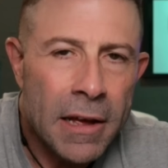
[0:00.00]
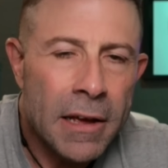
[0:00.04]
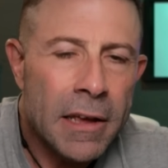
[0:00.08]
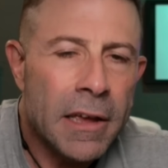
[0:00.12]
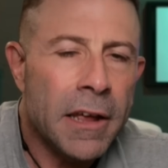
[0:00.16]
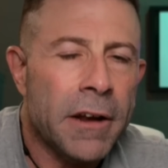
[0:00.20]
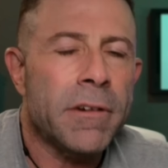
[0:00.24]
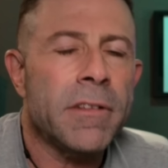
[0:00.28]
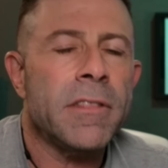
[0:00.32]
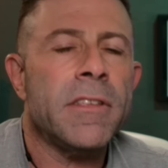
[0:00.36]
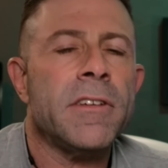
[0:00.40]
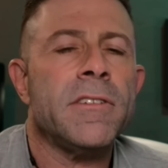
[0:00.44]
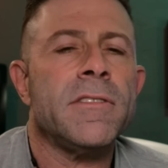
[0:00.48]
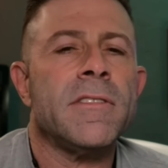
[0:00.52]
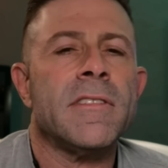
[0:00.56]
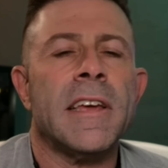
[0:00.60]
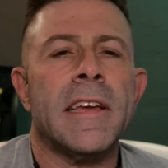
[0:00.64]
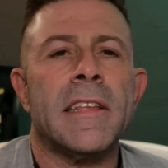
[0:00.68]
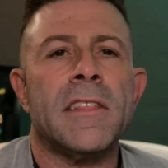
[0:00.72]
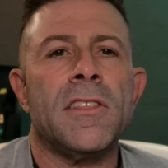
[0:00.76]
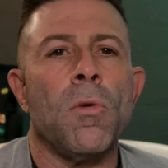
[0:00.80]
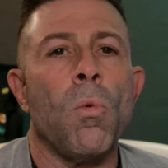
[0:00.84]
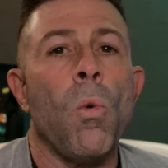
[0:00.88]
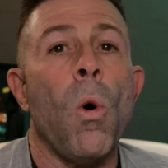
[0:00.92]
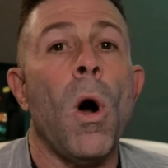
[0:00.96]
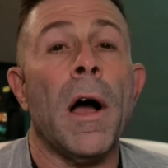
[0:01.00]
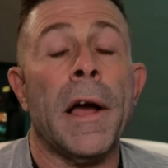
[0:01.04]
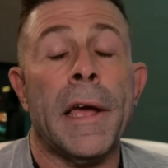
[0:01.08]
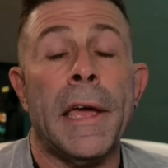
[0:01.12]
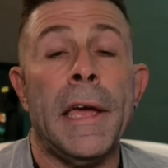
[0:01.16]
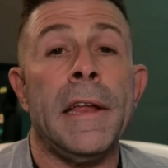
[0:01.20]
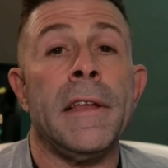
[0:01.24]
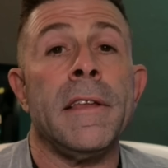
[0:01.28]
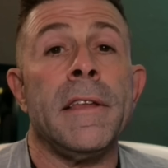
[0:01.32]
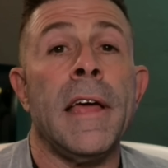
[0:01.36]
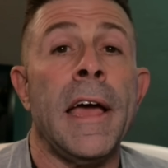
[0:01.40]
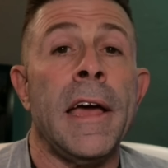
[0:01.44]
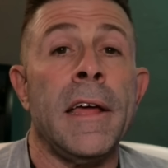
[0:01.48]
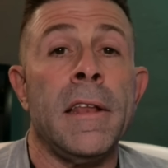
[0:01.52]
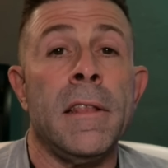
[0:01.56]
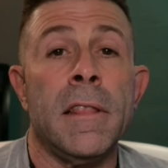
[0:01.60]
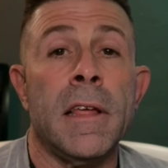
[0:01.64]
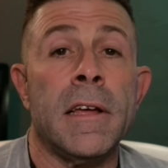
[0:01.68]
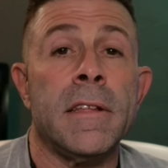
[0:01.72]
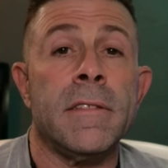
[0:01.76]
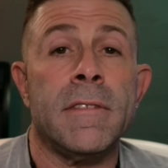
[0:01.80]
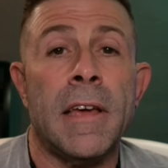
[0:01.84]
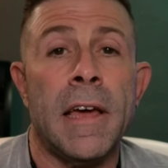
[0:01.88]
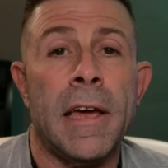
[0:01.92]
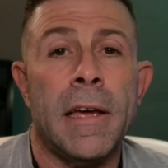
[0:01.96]
You know, it's like The Walking Dead,
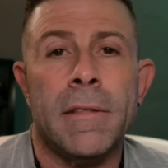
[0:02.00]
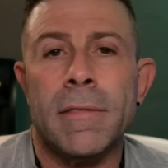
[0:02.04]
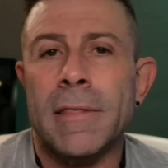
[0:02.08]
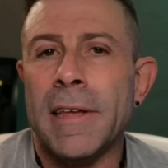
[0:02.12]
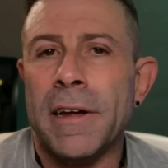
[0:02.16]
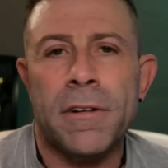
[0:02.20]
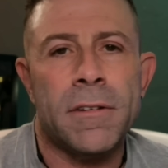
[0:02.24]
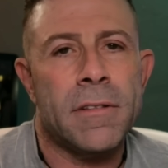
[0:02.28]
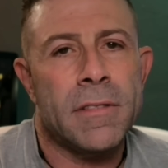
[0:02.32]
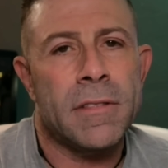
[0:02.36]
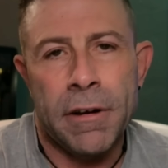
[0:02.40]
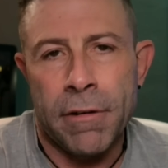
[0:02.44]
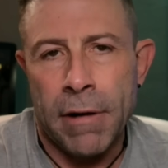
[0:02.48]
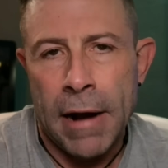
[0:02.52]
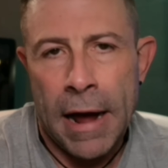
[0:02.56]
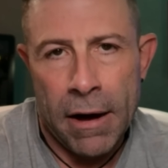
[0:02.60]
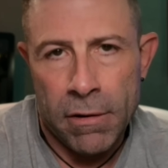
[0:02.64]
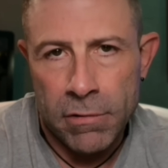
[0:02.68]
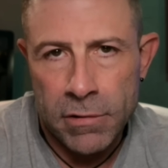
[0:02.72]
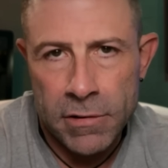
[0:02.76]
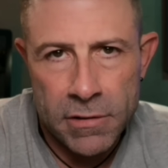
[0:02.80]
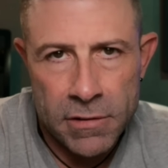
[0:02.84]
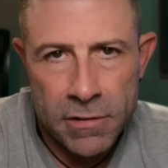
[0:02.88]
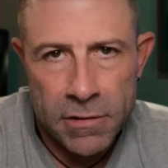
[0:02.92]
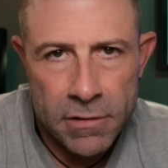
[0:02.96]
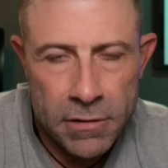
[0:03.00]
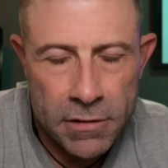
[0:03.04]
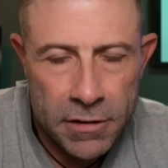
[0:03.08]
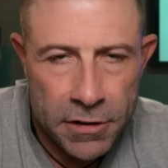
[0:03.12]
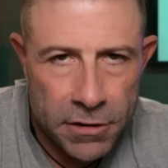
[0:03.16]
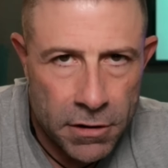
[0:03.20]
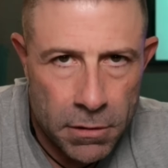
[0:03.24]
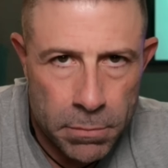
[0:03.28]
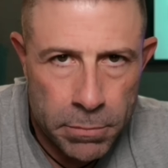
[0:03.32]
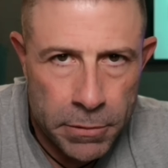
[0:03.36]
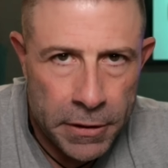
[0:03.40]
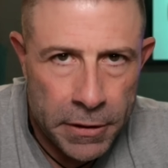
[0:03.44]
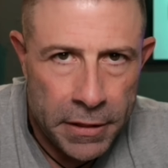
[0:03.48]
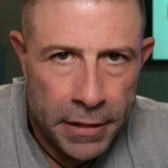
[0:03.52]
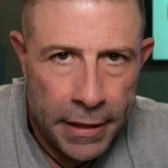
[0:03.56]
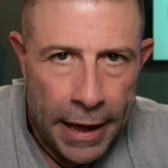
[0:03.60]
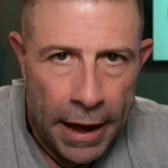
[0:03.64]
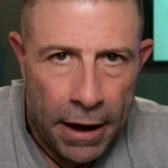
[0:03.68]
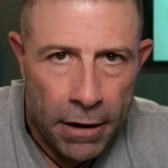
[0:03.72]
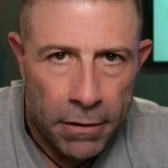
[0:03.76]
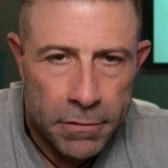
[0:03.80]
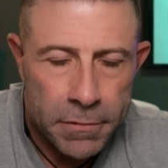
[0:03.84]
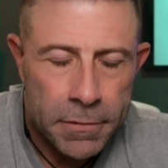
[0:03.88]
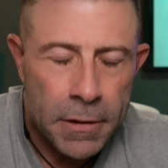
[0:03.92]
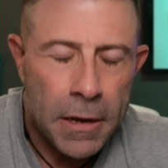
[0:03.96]
let's say. They're, they're out. They're completely
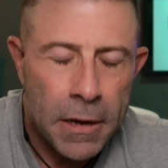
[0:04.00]
out.